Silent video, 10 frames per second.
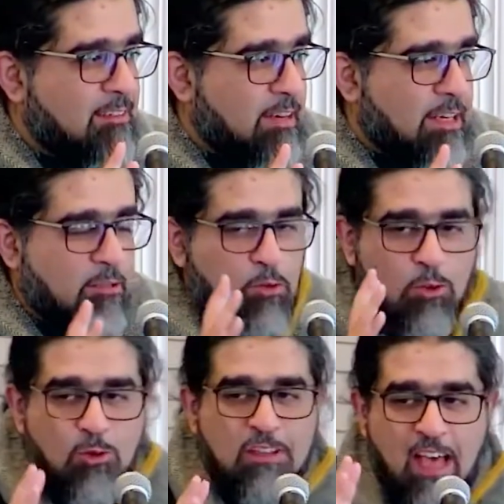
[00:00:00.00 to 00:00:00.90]
Right? If you
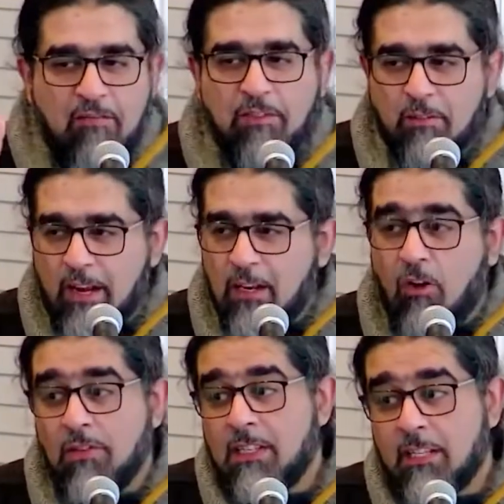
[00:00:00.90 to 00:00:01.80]
don't have the right,
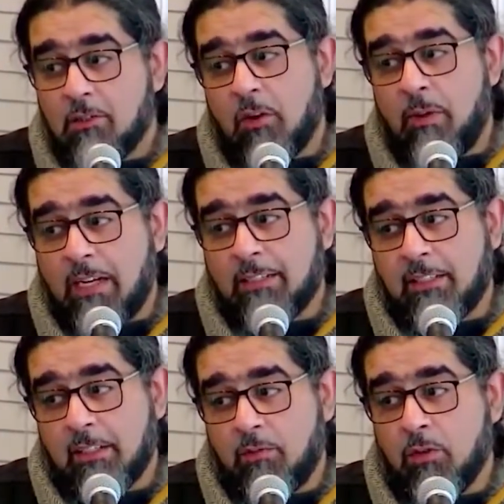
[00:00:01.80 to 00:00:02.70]
obviously it's not
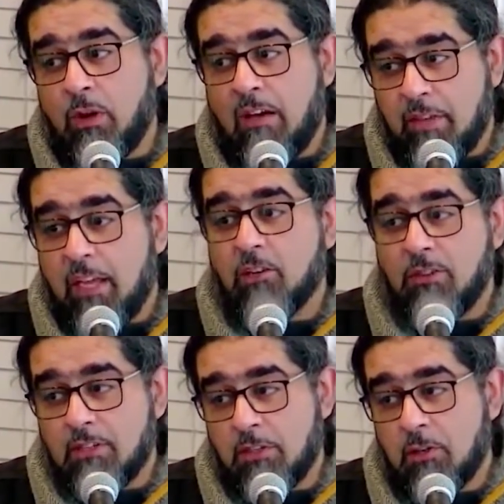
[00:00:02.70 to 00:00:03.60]
practical if you have
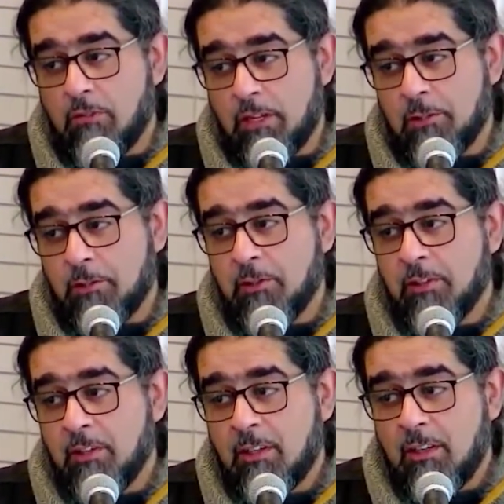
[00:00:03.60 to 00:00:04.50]
ignorance in your religion.
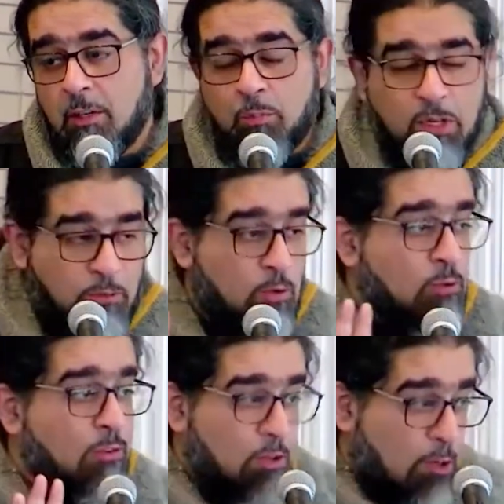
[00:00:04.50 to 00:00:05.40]
But if you
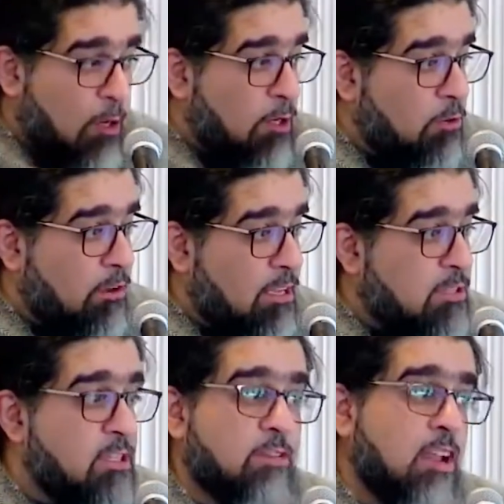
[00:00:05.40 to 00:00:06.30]
learn your
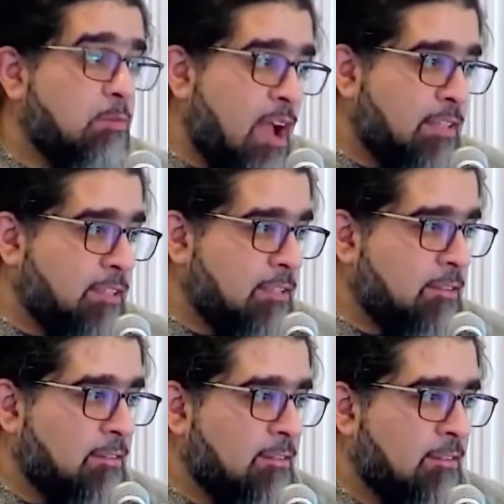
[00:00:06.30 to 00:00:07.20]
religion, it's very
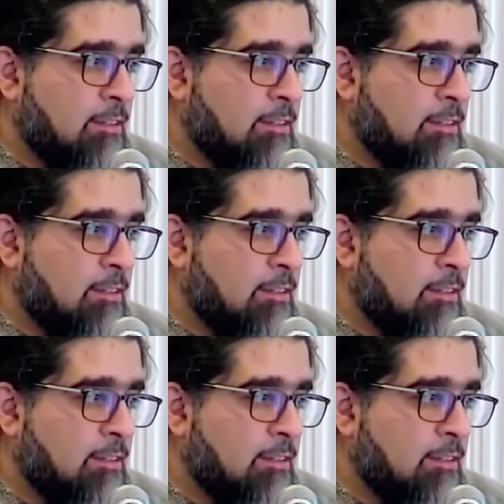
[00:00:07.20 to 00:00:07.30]
practical.